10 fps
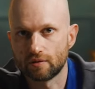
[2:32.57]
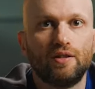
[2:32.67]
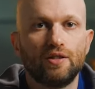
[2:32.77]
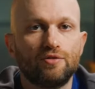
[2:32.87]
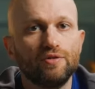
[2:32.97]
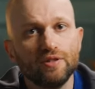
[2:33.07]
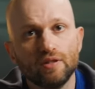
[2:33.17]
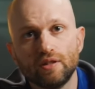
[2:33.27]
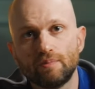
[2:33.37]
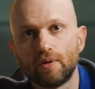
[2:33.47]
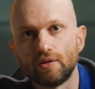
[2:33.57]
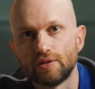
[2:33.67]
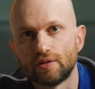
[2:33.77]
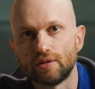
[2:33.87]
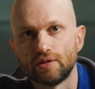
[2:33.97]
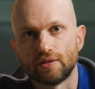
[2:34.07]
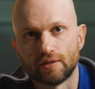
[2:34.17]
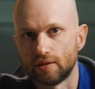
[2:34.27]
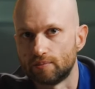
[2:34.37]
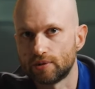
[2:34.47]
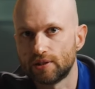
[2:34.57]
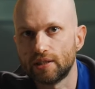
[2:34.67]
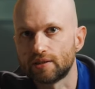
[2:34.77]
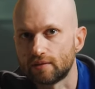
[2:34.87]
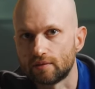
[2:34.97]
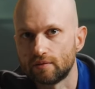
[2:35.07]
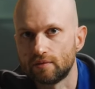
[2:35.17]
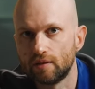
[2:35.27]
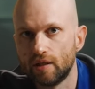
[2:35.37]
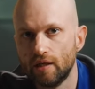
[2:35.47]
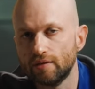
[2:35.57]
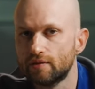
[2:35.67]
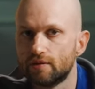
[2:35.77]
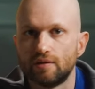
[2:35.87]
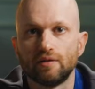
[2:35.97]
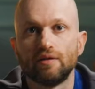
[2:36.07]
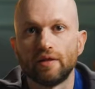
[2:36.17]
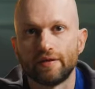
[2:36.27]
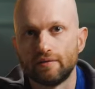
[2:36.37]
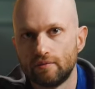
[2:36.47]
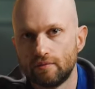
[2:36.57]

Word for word: His recent deposit is still processing, hence the delay.